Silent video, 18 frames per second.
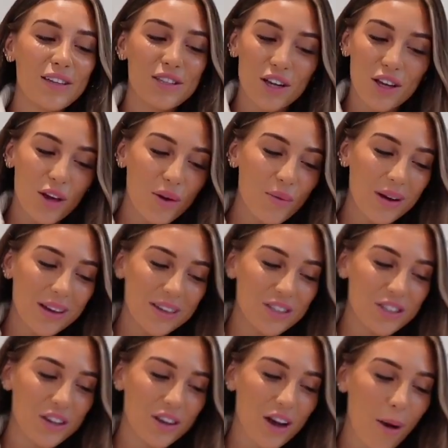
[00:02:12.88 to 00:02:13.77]
Do you
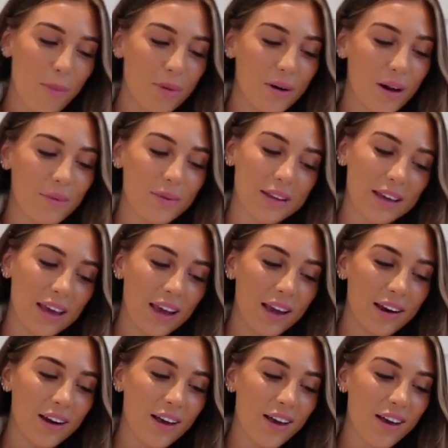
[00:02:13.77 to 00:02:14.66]
wish you coupled up with
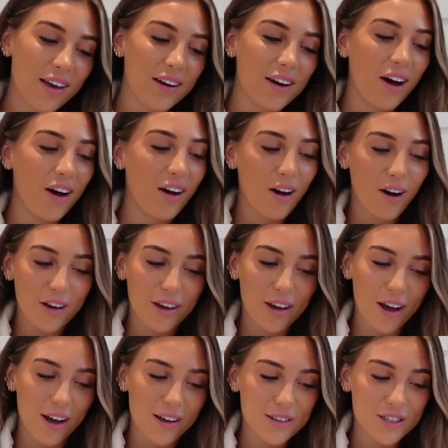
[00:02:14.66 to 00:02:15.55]
Keenan? Are
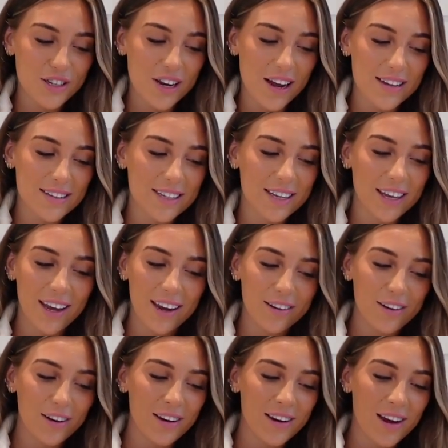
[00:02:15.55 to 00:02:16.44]
you going to chat to
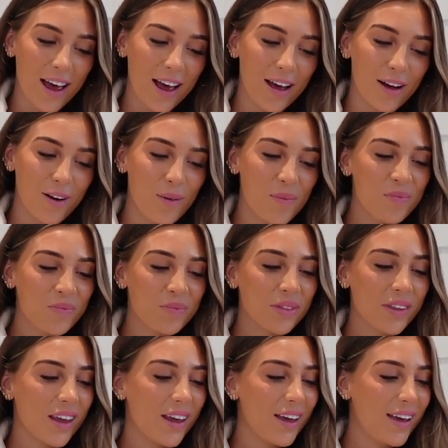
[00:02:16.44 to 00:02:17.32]
Keenan now?
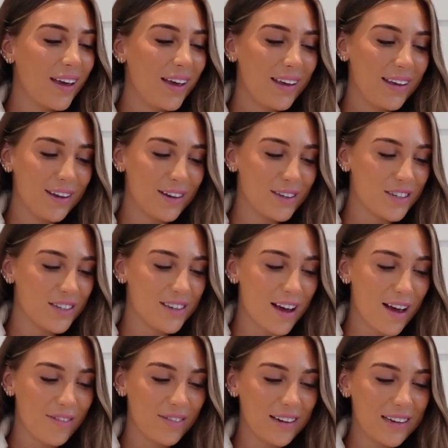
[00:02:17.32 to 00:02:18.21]
You should
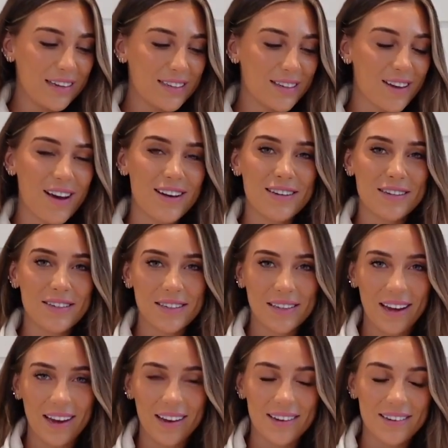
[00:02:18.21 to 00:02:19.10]
definitely slide into
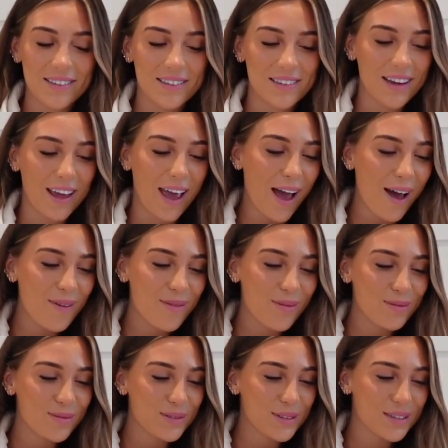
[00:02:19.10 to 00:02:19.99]
Keenan's
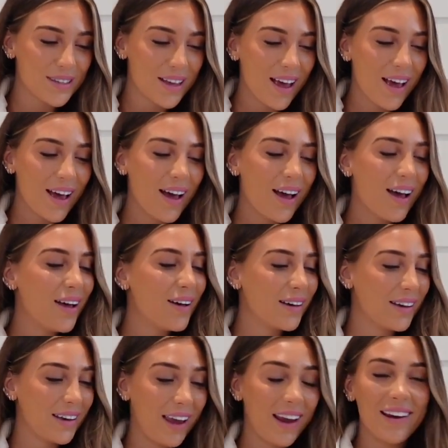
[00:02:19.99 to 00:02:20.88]
DMs.
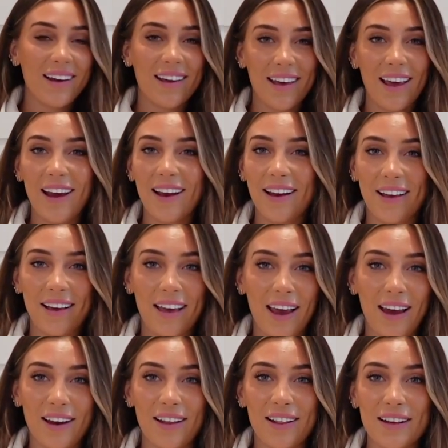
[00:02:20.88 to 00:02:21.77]

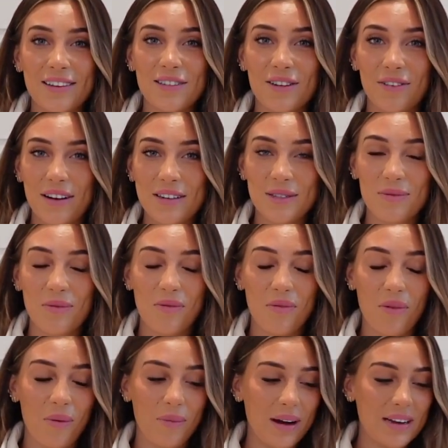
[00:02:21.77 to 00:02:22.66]
Keenan. That's the rest
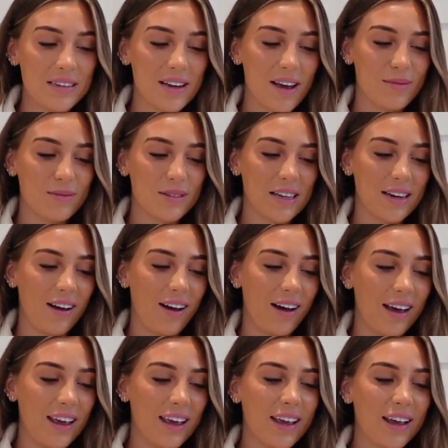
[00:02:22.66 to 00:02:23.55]
of what my DMs are
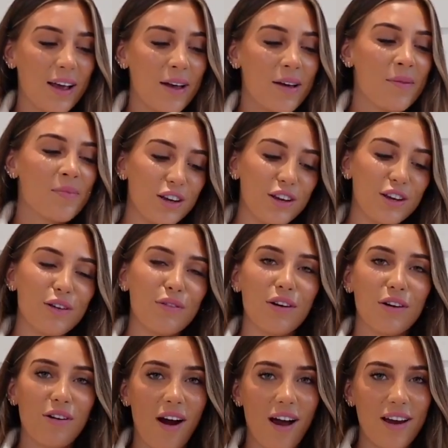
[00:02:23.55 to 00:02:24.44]
like. Do you
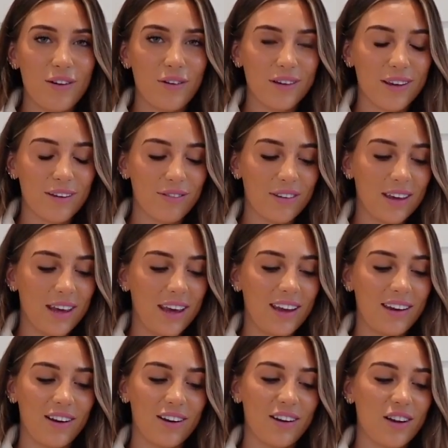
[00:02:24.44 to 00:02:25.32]
regret not giving
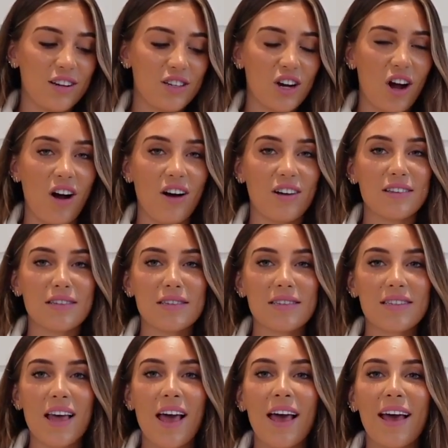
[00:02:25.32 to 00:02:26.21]
Keenan a
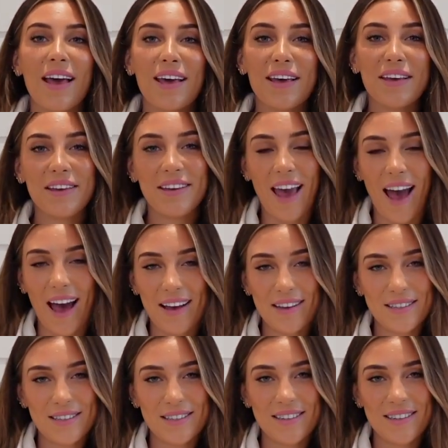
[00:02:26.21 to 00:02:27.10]
chance?
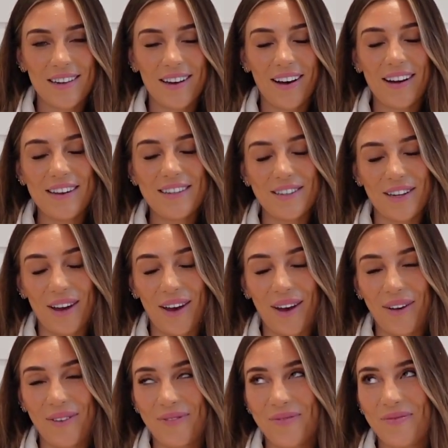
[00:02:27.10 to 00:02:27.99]
Yes, I
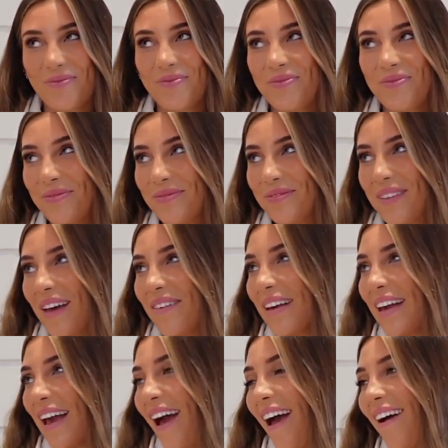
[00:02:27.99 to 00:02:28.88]
do. There
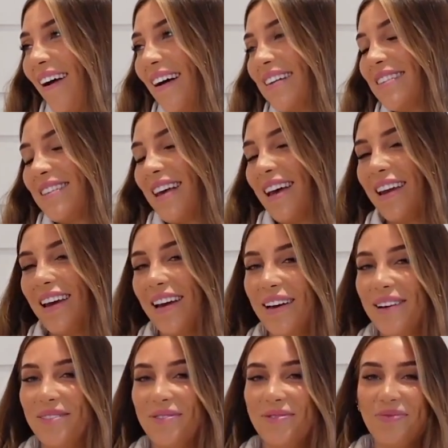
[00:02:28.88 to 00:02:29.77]
we go, I
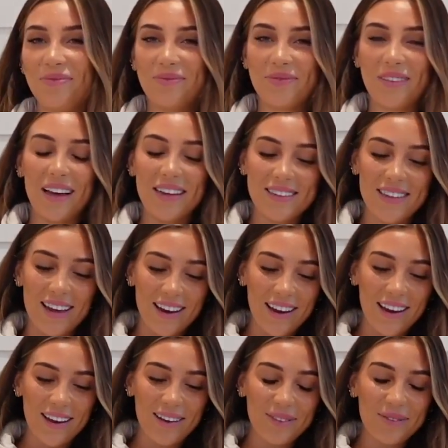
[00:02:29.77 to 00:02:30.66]
said
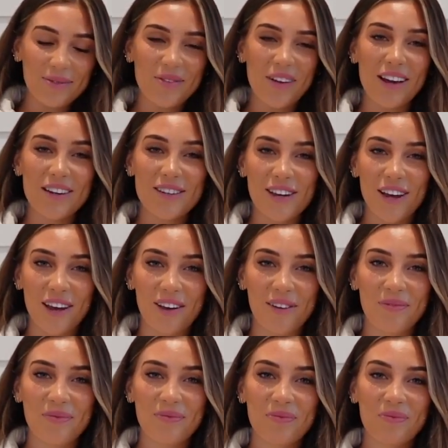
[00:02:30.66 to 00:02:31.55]

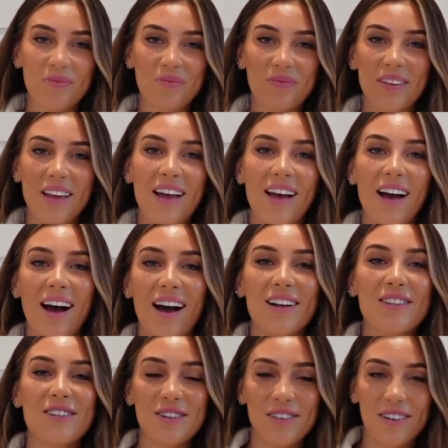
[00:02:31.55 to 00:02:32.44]
it.
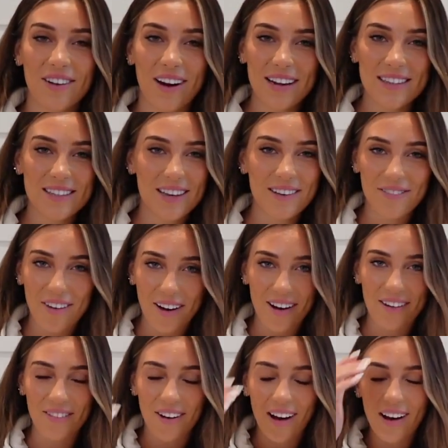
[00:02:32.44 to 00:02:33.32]
I do regret it
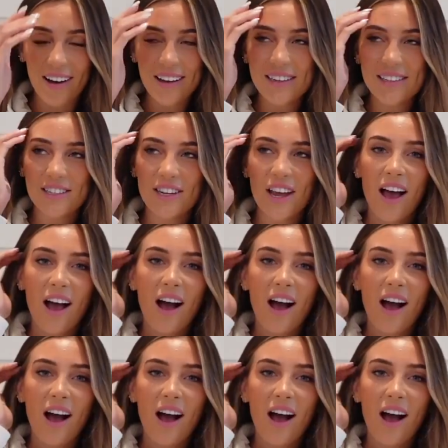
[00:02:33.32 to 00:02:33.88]
very much.